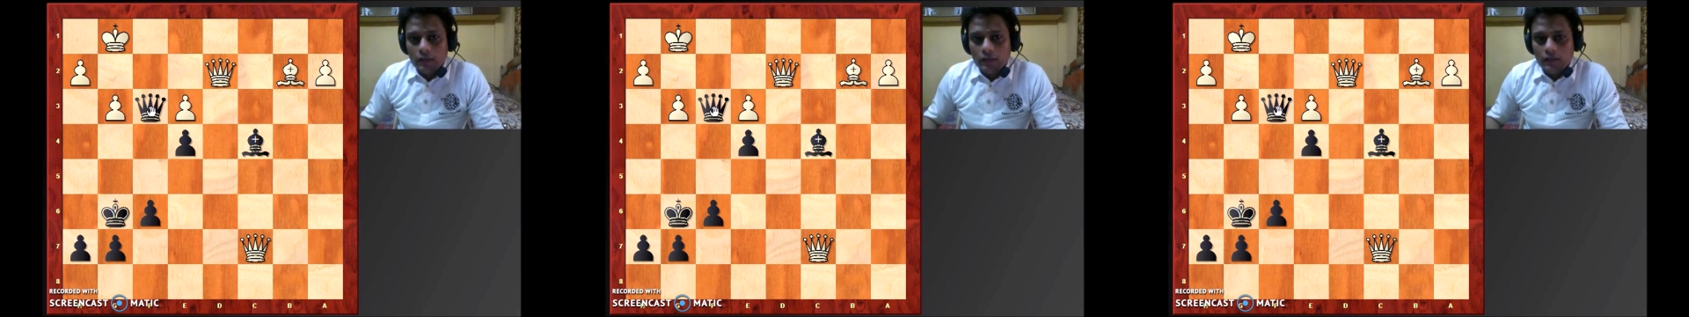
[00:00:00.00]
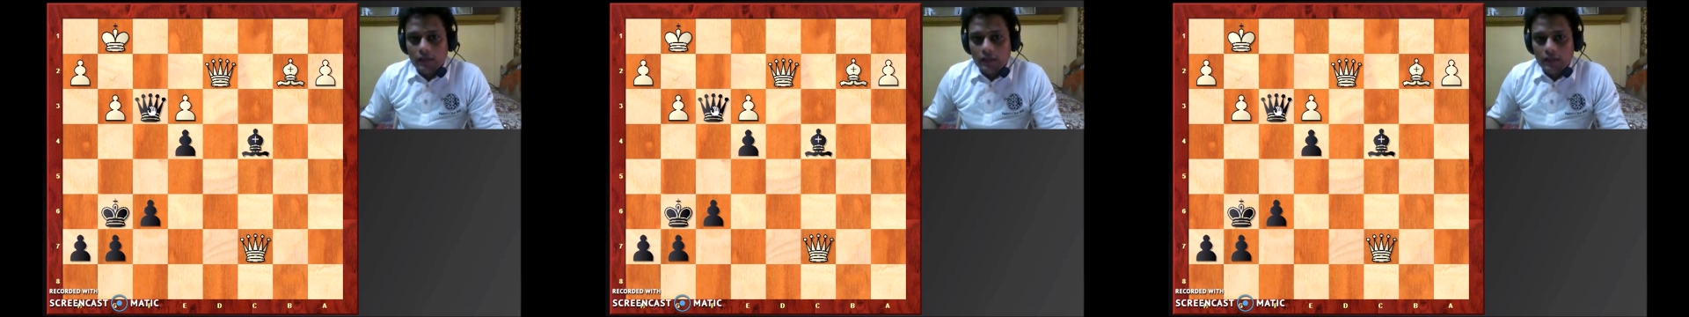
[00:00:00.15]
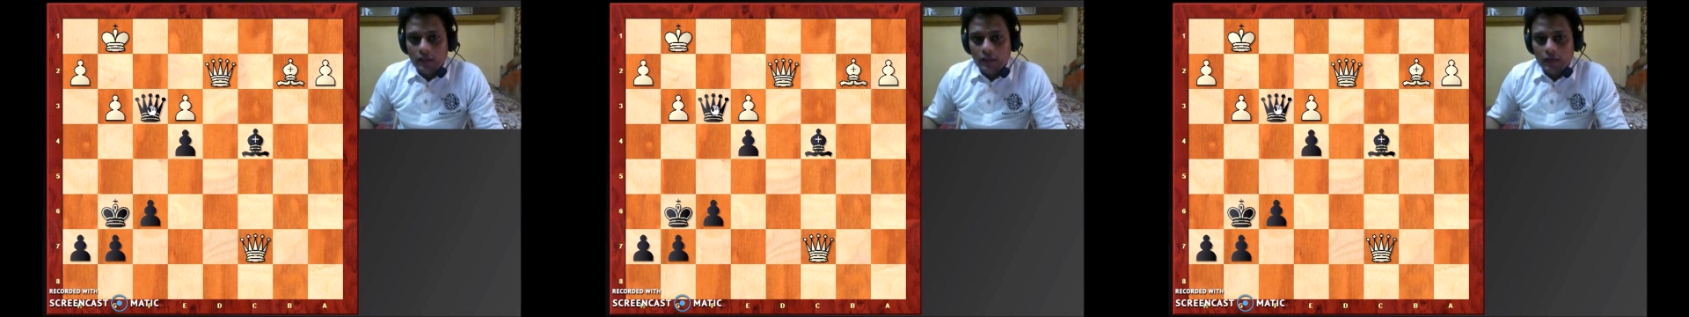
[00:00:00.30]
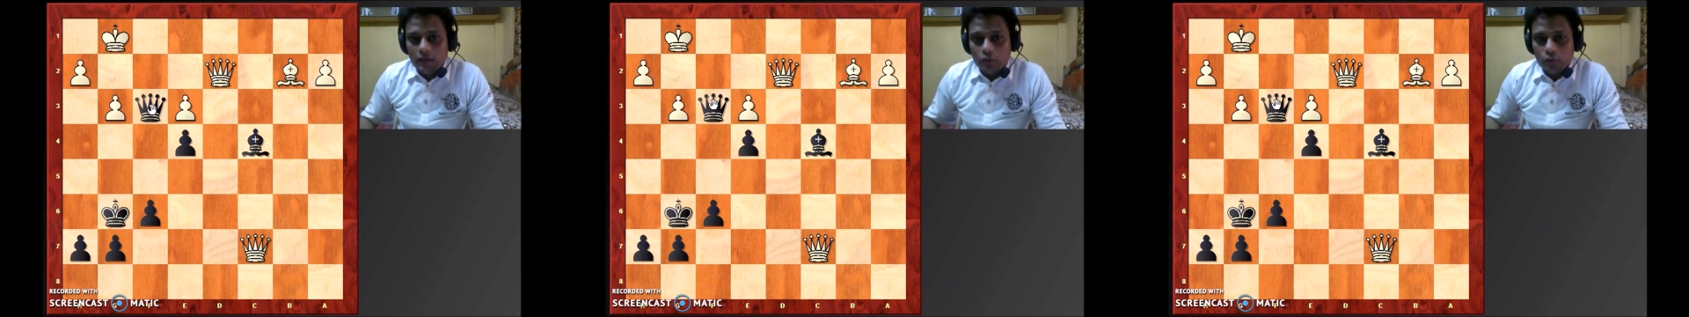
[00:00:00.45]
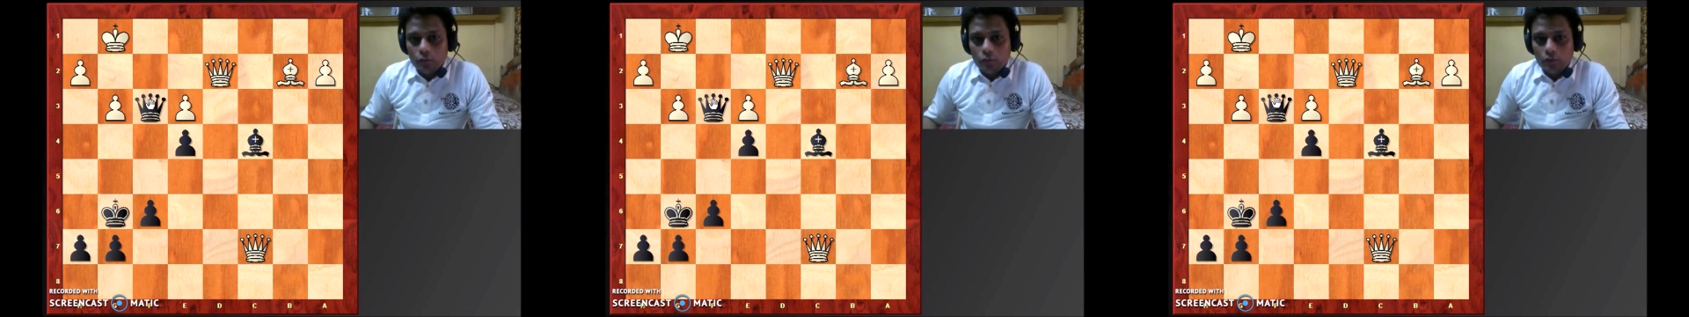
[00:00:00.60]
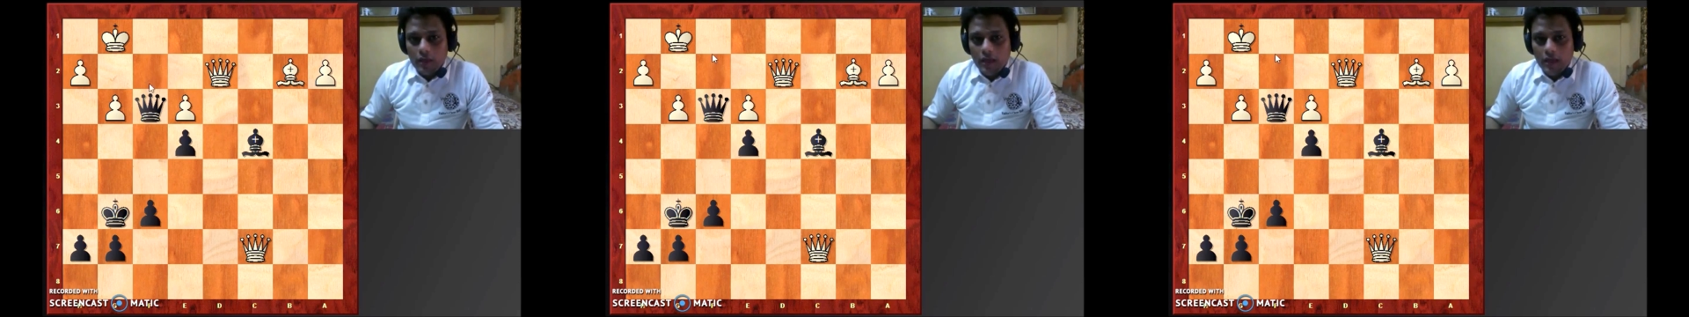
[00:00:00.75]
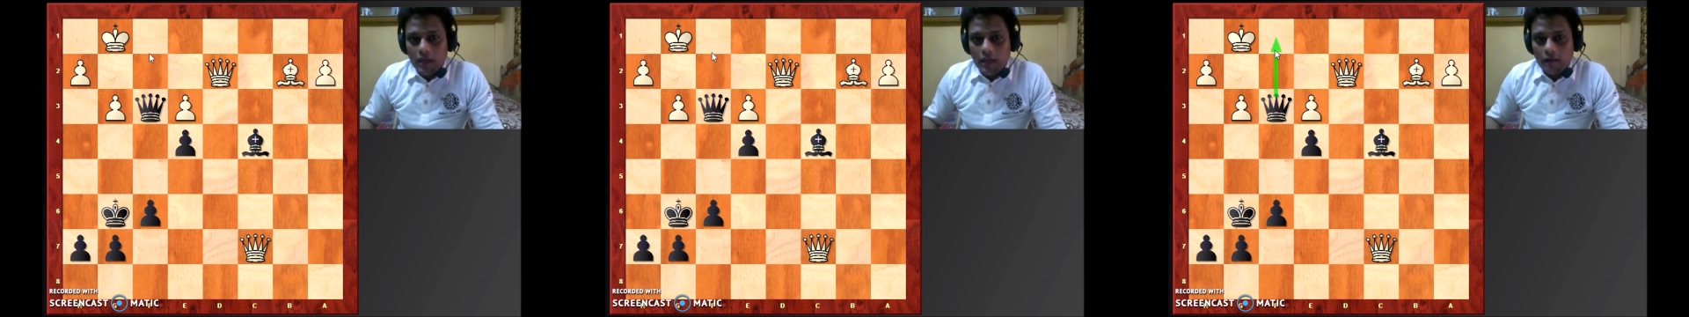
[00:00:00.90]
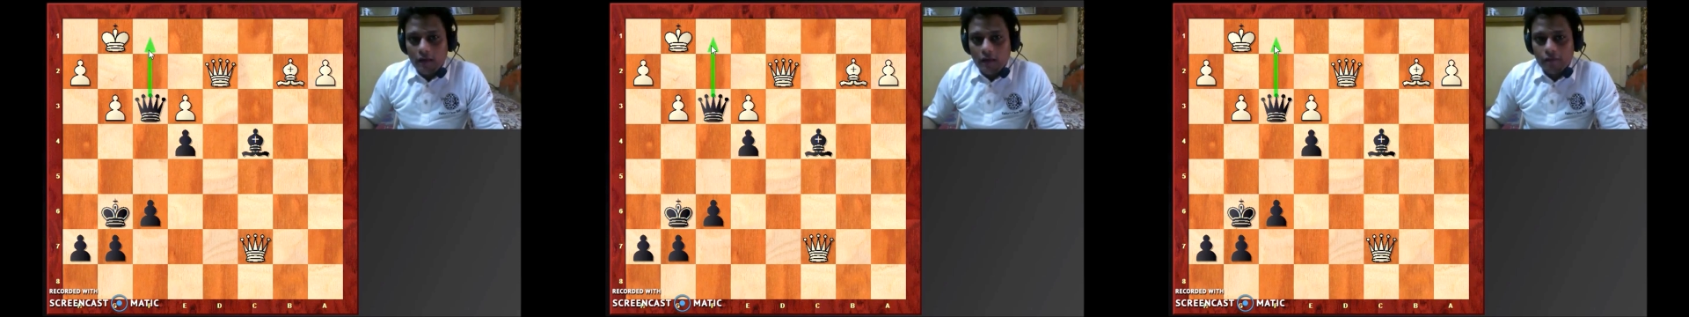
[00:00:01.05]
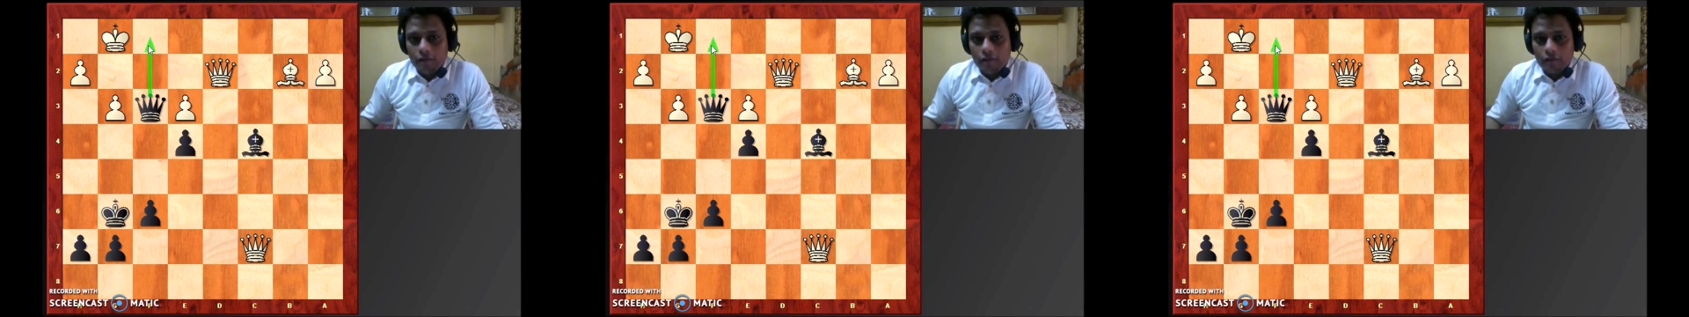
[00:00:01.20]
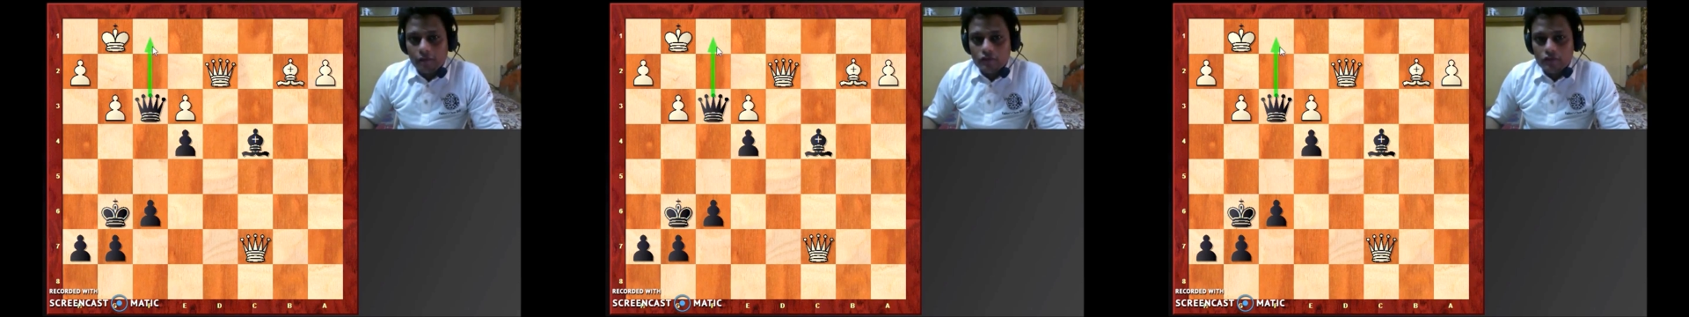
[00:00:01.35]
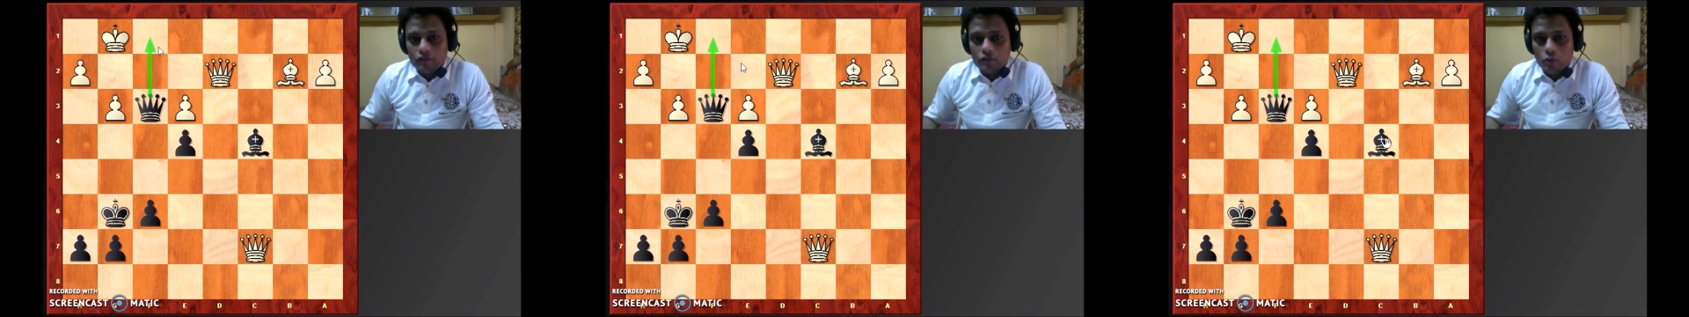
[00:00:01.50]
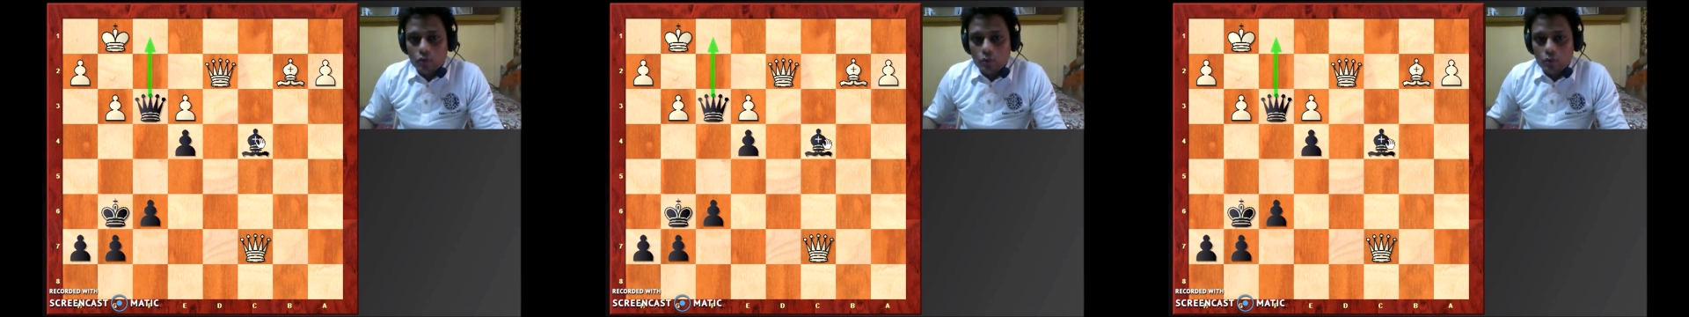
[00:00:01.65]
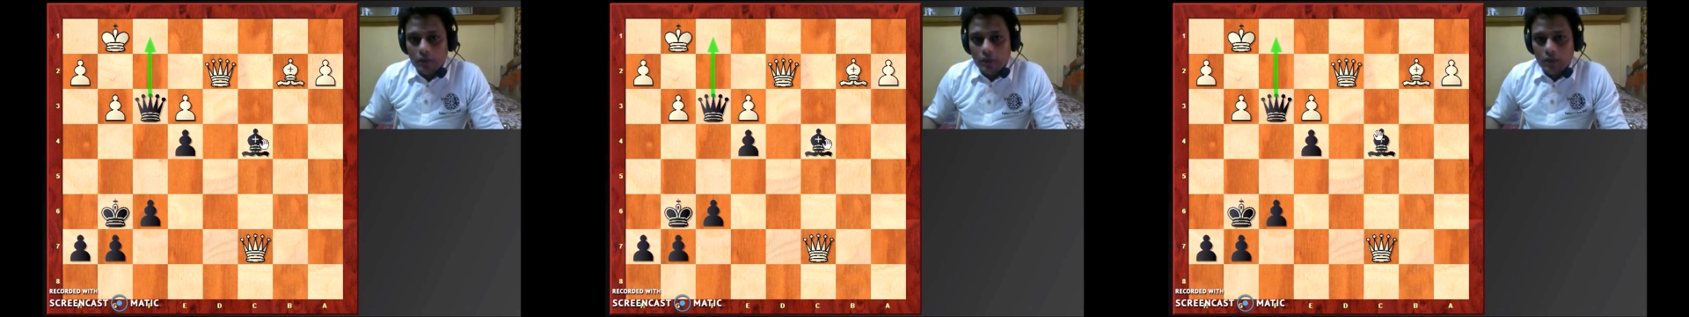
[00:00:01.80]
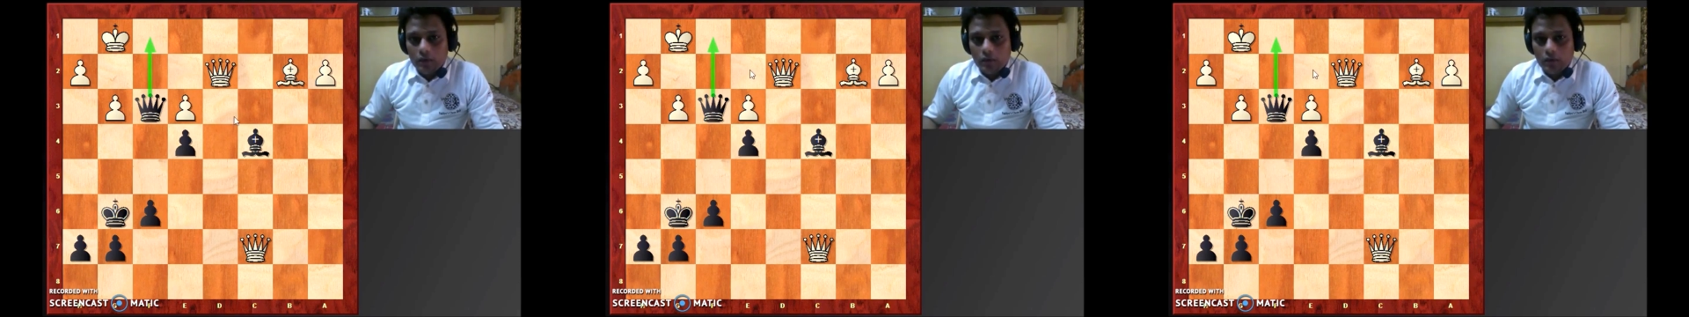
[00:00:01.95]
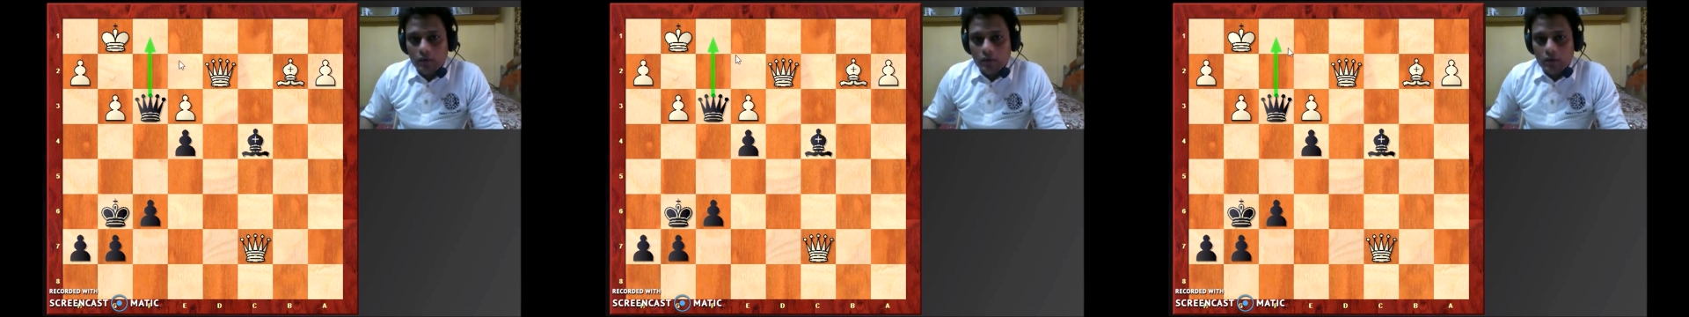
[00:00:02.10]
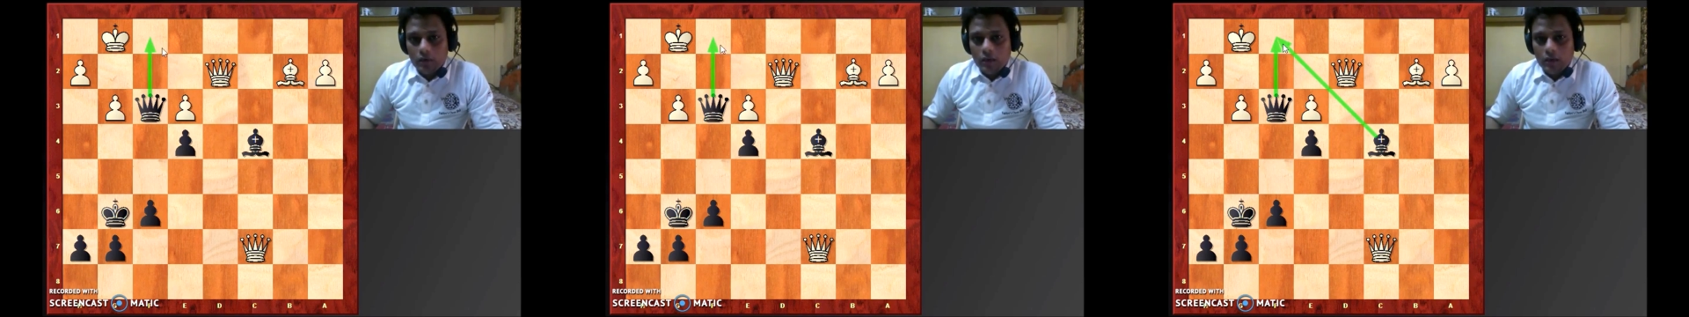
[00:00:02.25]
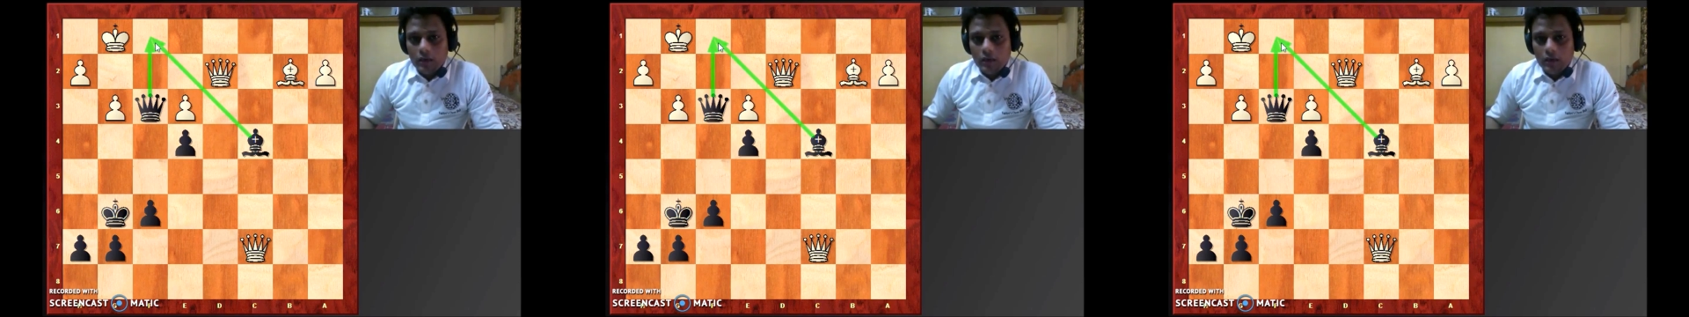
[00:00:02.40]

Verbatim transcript: then you would have this queen